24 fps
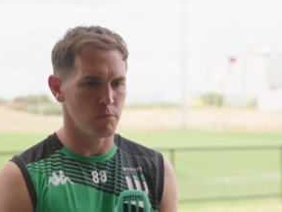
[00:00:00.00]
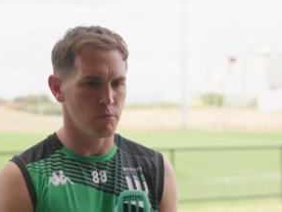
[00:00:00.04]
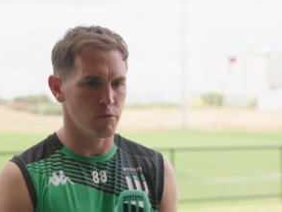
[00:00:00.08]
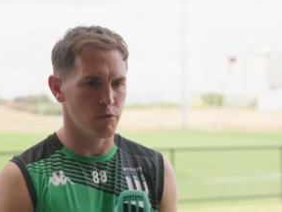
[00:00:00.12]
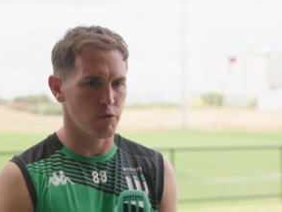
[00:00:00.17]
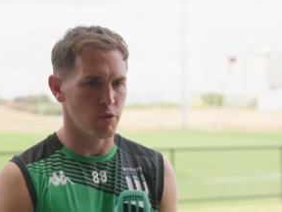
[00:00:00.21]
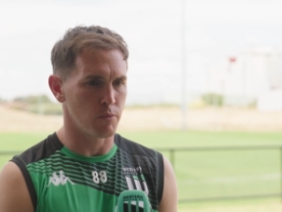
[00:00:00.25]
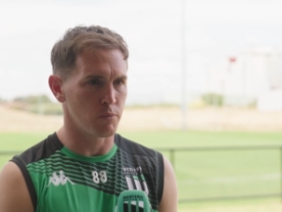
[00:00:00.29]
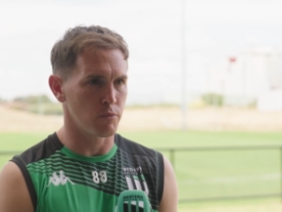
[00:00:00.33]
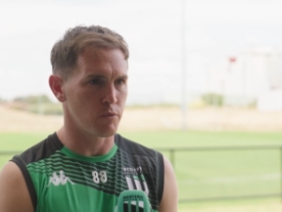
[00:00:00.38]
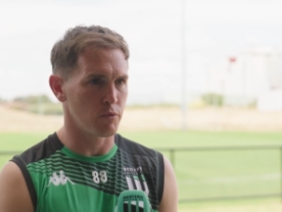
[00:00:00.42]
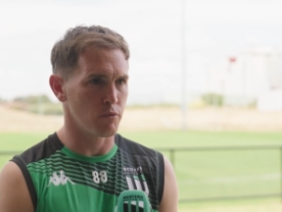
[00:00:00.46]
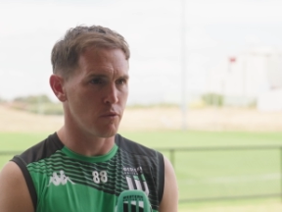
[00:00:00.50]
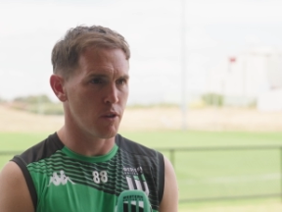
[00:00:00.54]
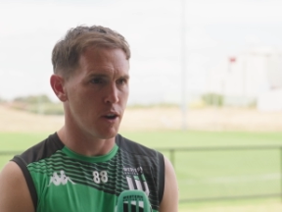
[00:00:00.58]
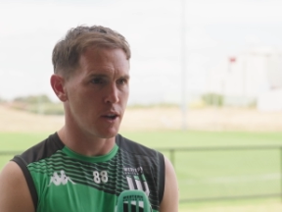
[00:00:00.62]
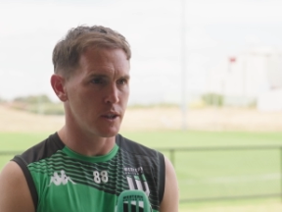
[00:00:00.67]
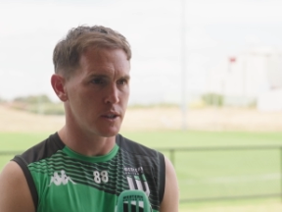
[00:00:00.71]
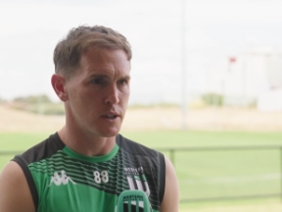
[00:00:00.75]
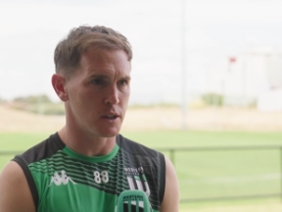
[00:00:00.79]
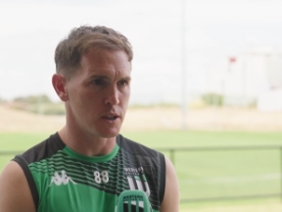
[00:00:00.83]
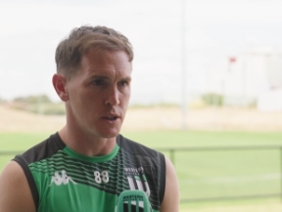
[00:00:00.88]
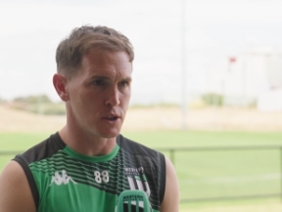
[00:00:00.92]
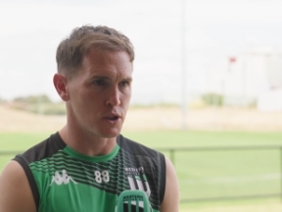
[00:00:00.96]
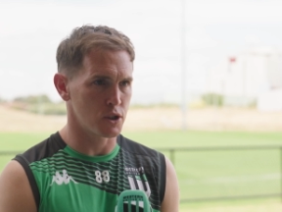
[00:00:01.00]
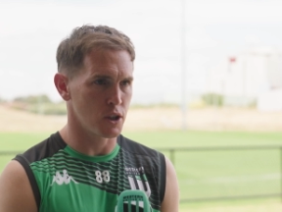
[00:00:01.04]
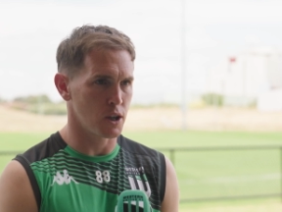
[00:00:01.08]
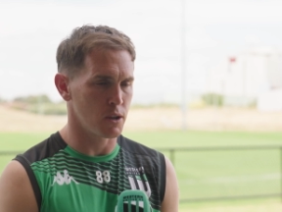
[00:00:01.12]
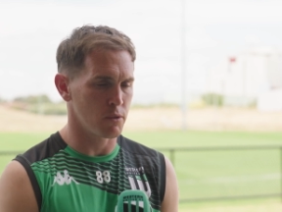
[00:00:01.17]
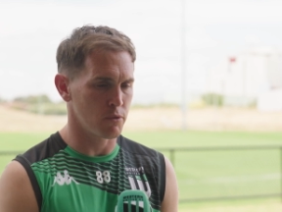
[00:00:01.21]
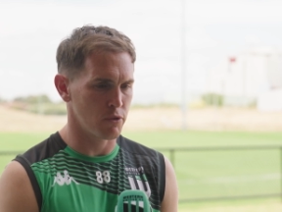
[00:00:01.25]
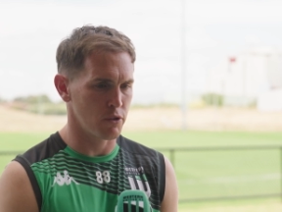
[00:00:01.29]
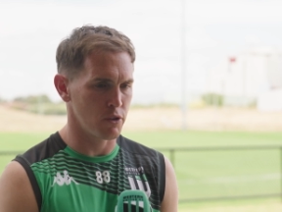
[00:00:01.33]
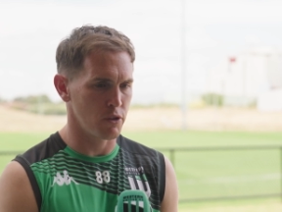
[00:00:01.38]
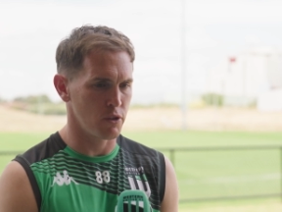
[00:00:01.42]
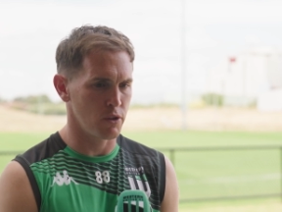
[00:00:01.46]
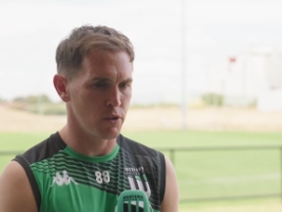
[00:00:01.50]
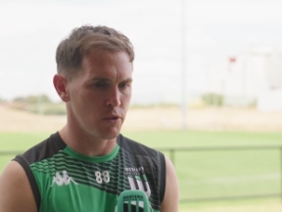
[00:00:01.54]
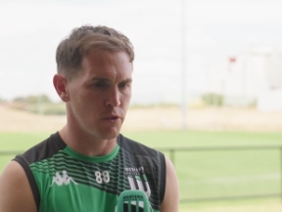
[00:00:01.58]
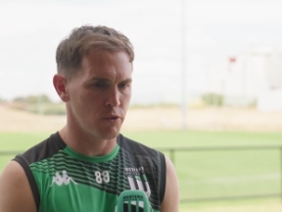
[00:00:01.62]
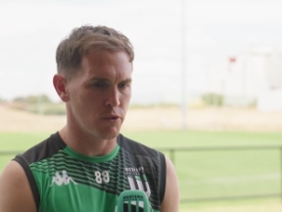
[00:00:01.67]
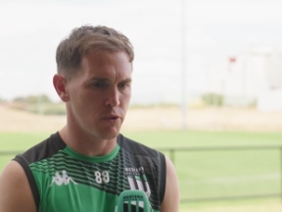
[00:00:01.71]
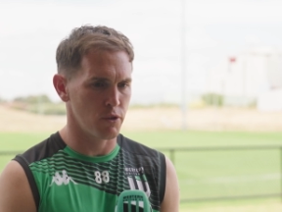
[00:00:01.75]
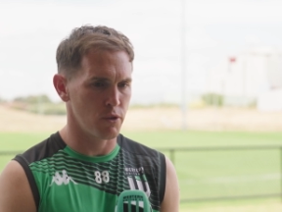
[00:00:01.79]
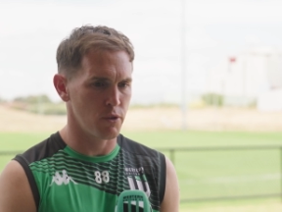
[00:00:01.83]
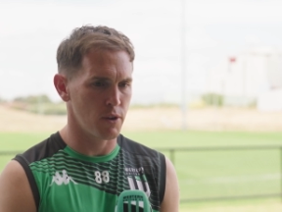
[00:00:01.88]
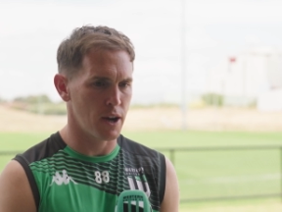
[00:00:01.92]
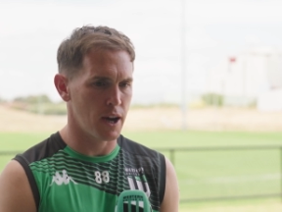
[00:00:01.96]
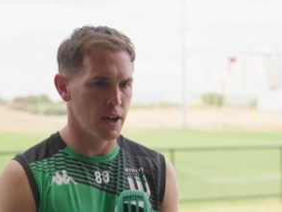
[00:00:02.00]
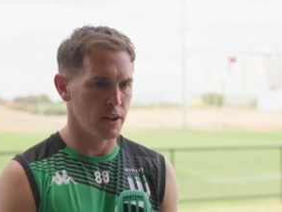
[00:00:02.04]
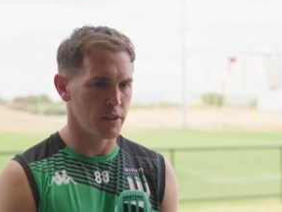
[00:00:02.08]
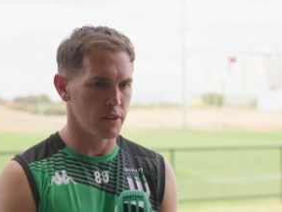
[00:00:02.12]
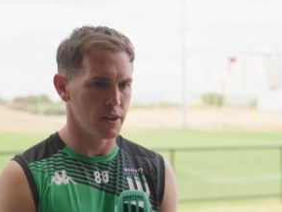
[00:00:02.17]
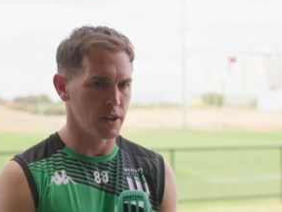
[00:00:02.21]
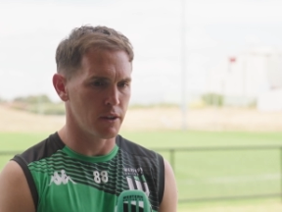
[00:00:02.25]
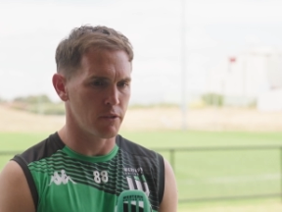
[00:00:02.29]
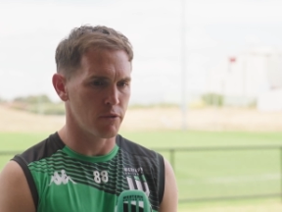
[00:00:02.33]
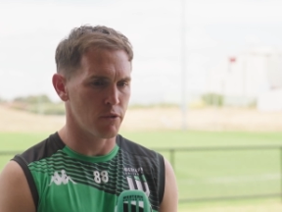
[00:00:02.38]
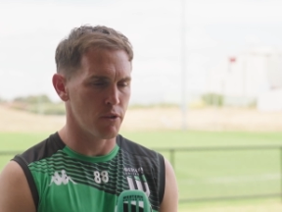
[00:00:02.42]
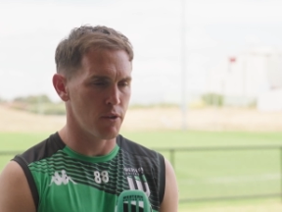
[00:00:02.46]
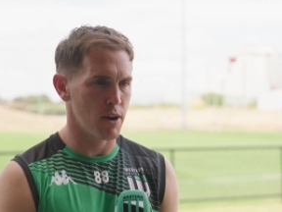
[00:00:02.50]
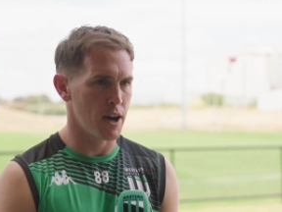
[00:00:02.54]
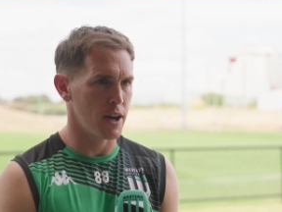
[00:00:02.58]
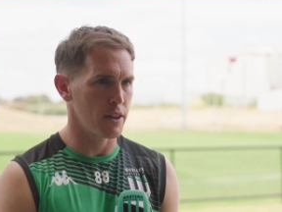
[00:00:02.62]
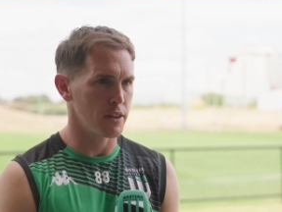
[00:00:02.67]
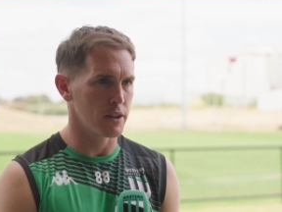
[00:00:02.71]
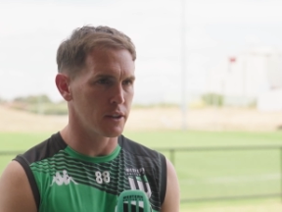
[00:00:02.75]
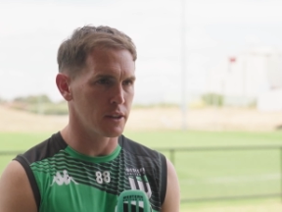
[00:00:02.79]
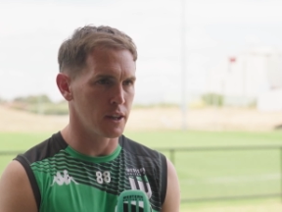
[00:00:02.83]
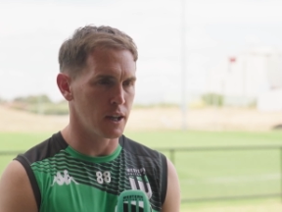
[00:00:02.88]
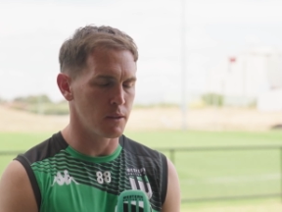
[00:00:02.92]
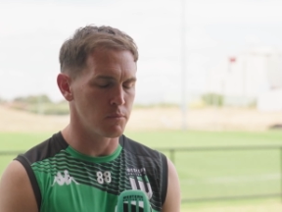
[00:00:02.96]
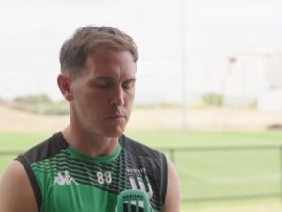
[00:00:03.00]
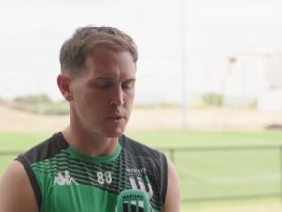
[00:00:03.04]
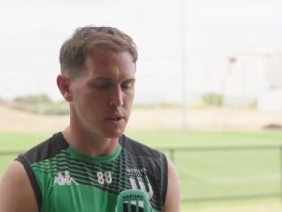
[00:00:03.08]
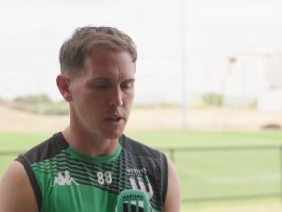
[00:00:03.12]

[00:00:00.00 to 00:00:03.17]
from right to the top throughout the club.